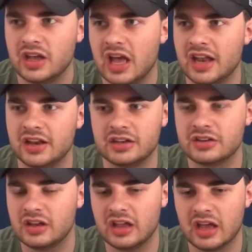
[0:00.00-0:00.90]
And
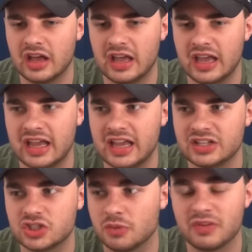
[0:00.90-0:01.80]

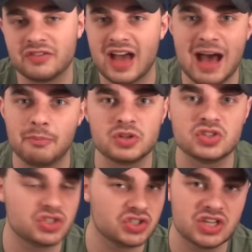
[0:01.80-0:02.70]
it's something that
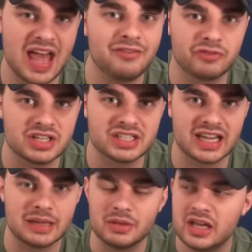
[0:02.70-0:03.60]
happens to every
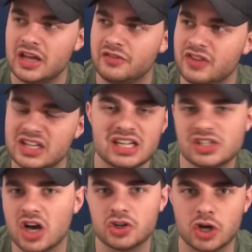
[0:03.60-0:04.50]
team. This is
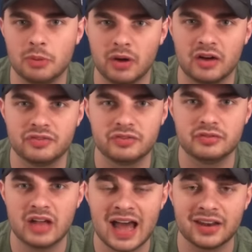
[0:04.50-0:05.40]
our drop-off.
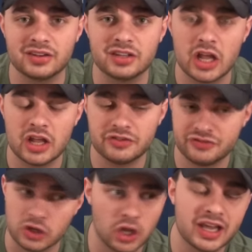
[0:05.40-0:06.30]
And
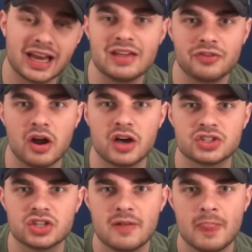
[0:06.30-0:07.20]
luckily for
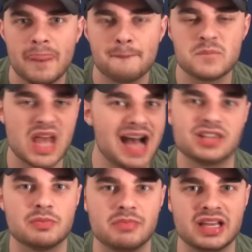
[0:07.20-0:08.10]
us, it
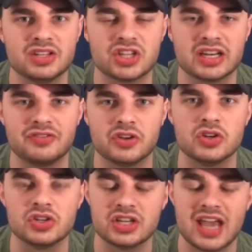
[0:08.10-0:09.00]
hasn't been
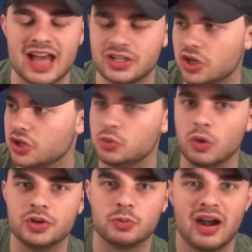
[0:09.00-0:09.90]
significant yet. Touch
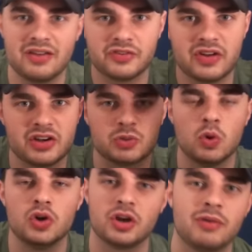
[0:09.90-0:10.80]
wood, wherever there is
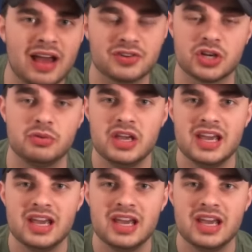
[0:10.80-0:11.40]
wood around you,